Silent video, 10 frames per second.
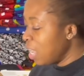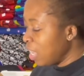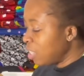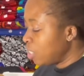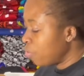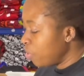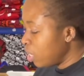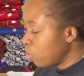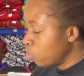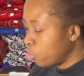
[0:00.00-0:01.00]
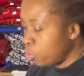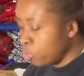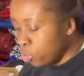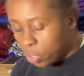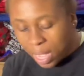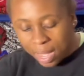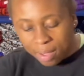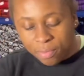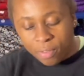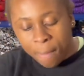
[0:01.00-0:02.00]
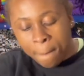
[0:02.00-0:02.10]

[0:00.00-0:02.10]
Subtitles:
it's a really good tool to have.